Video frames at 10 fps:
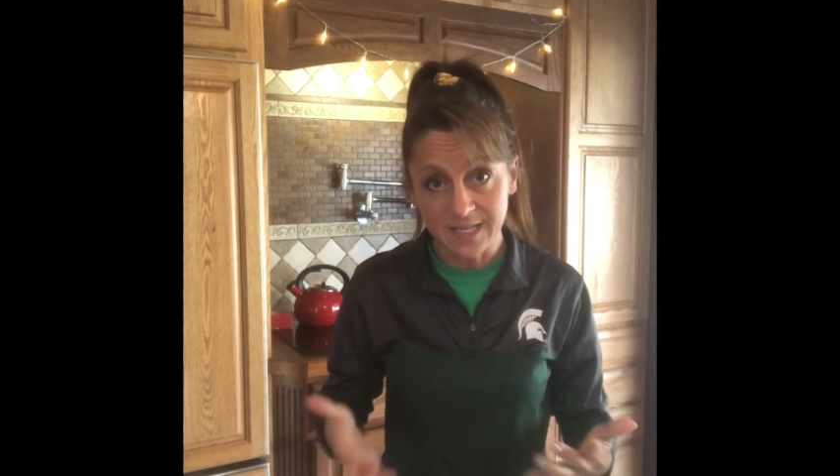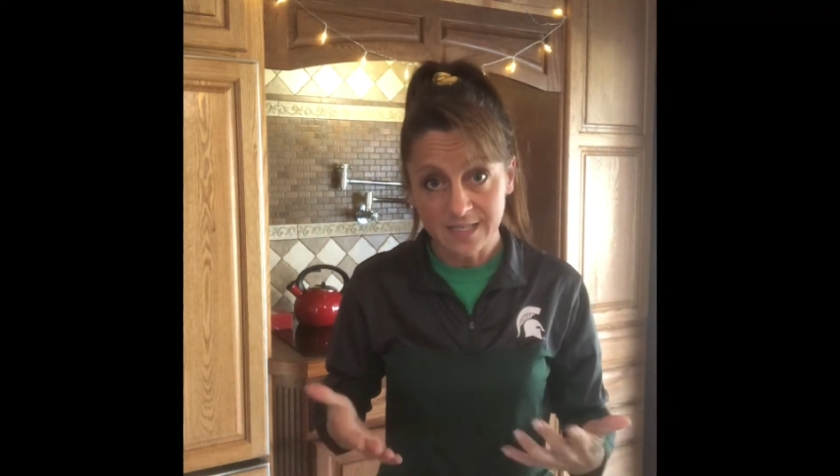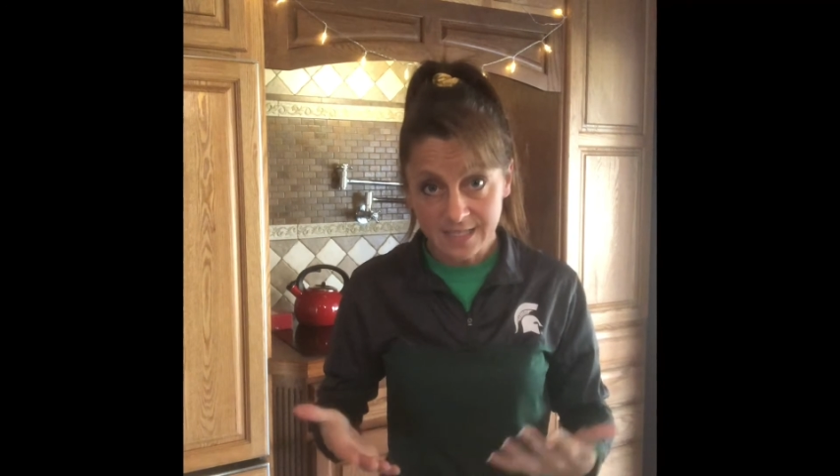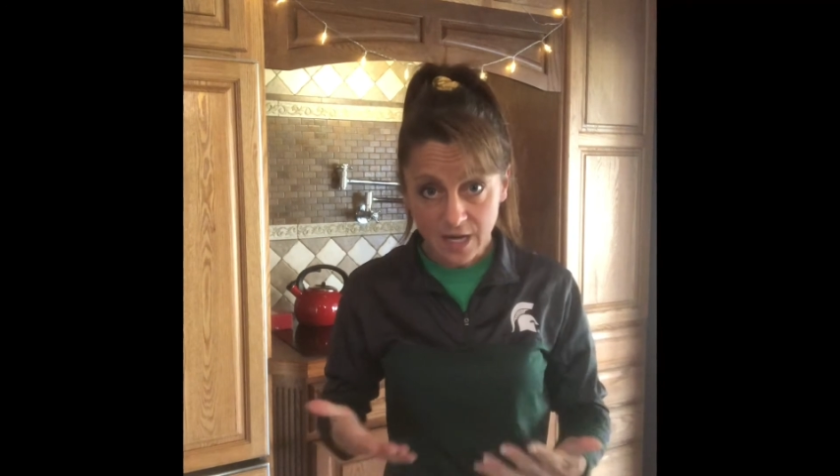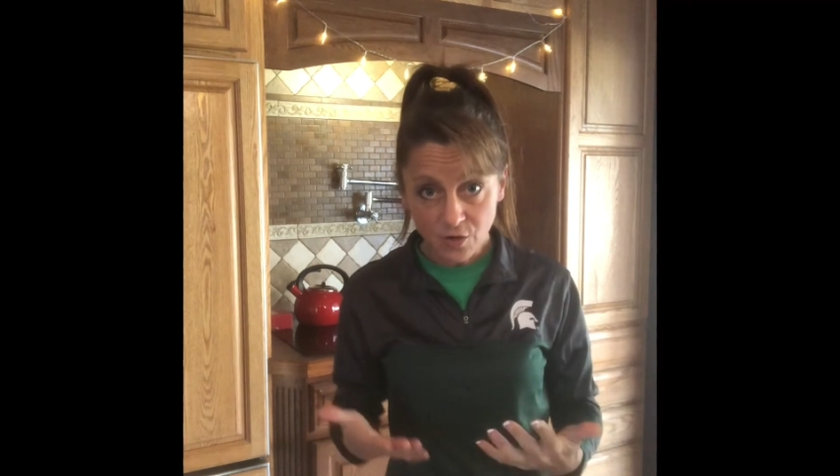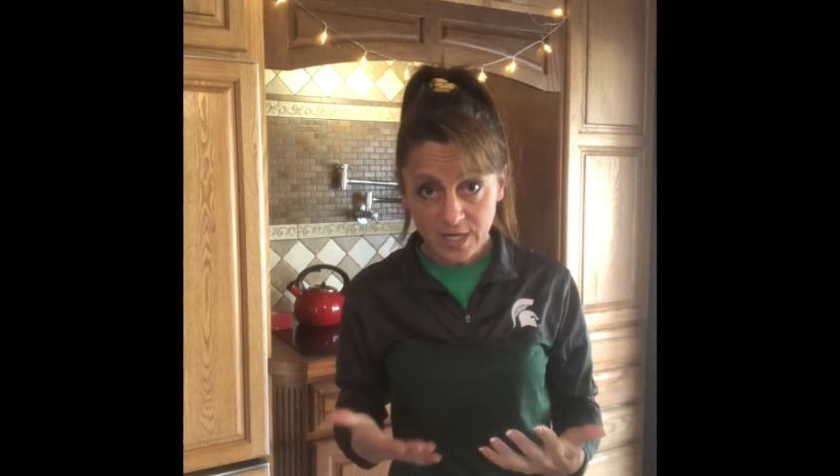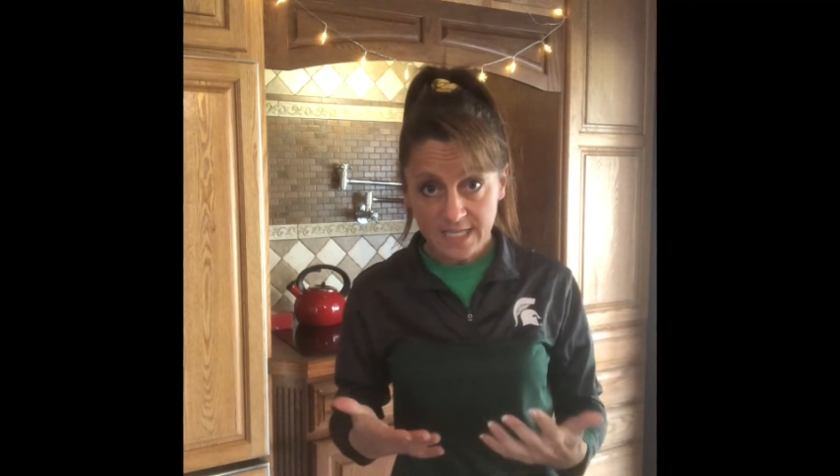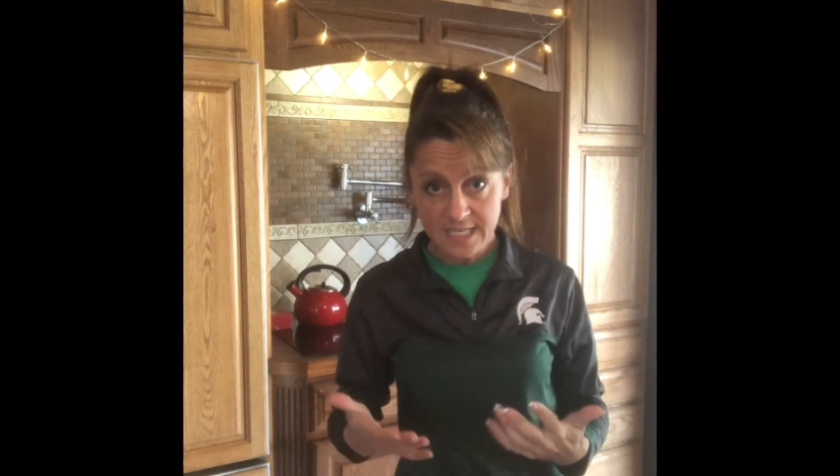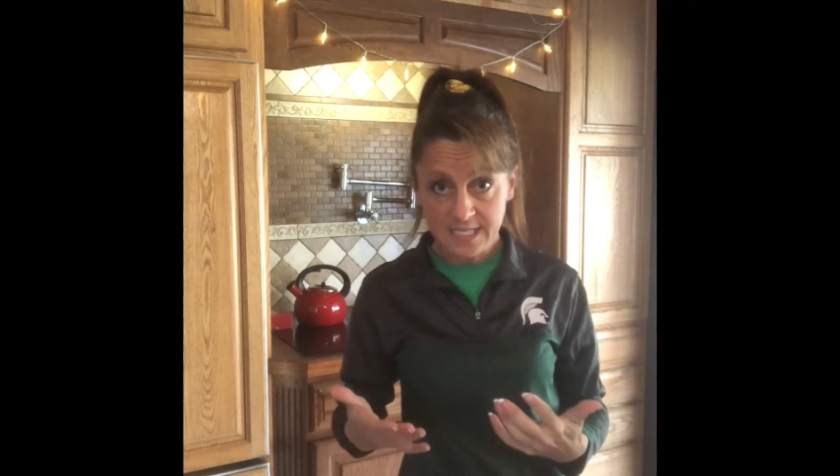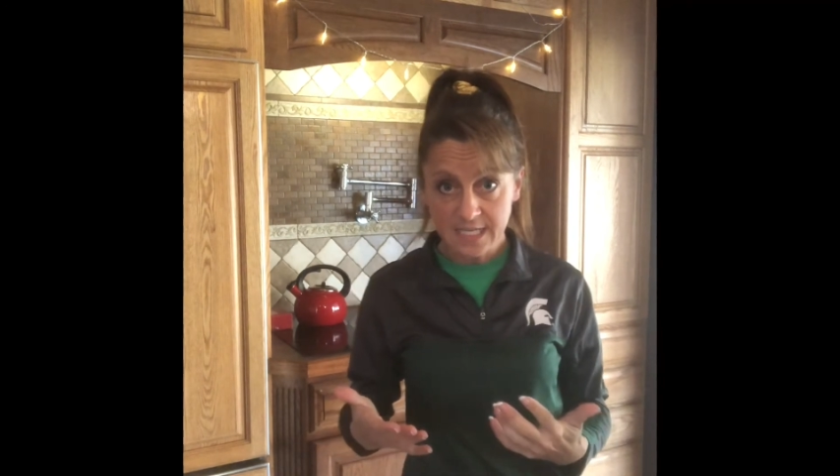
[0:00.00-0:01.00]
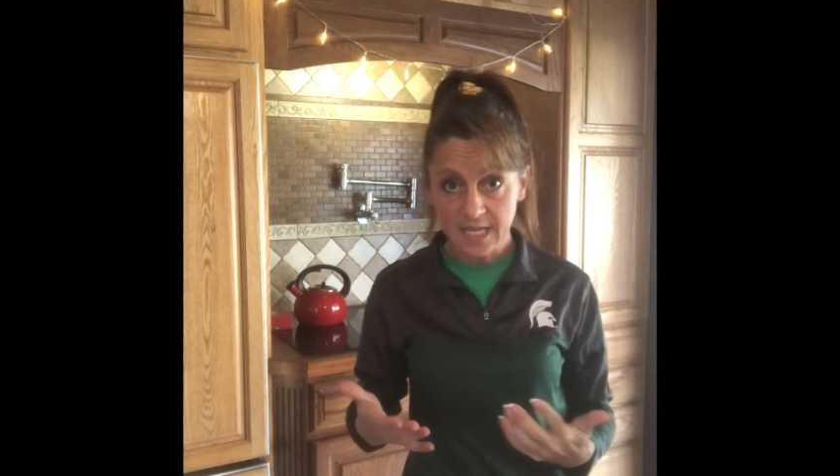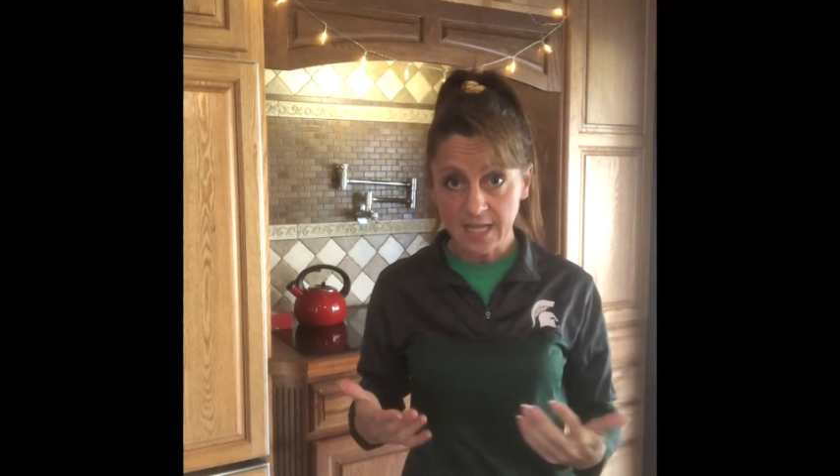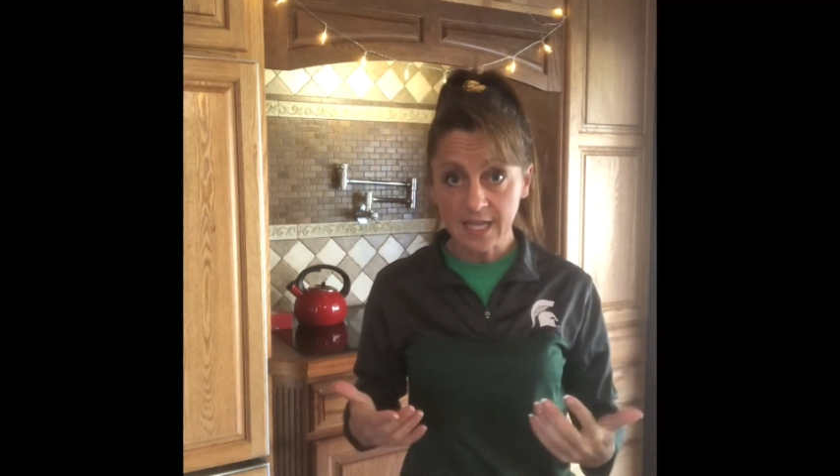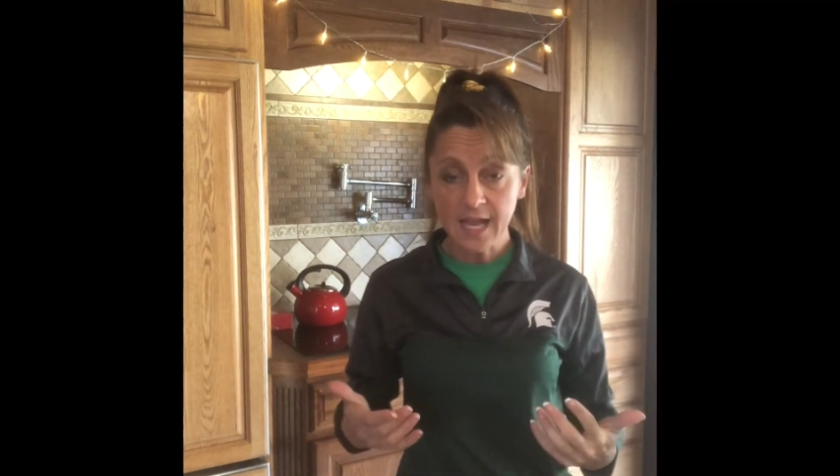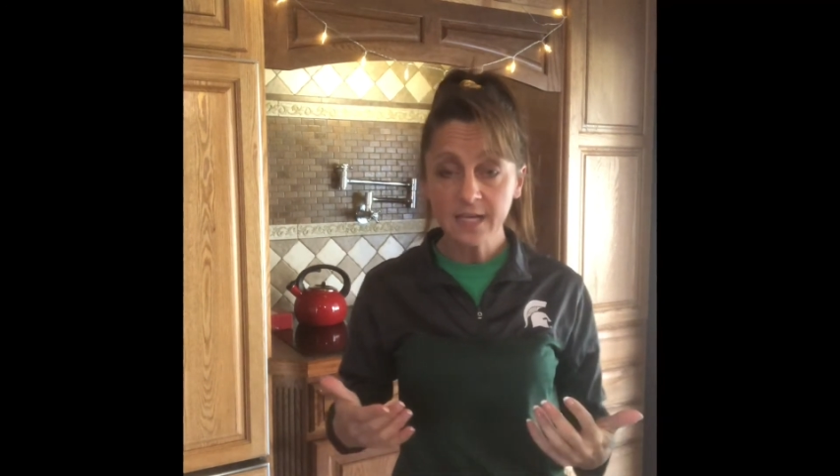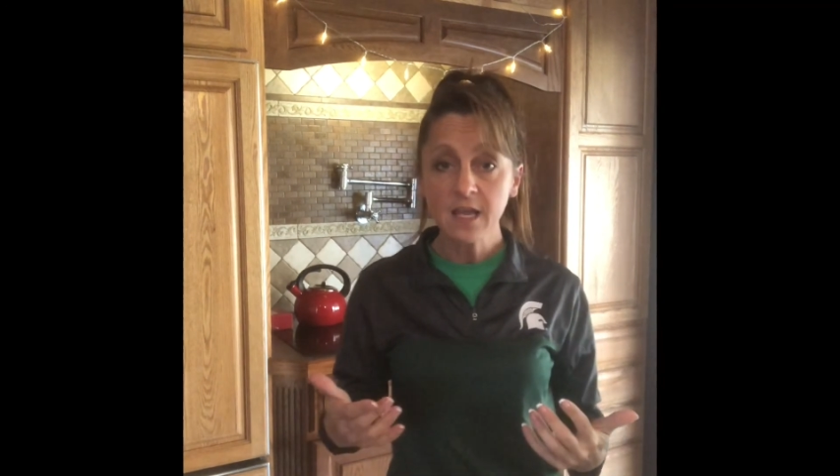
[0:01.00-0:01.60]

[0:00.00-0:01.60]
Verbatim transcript: It's not great to see online,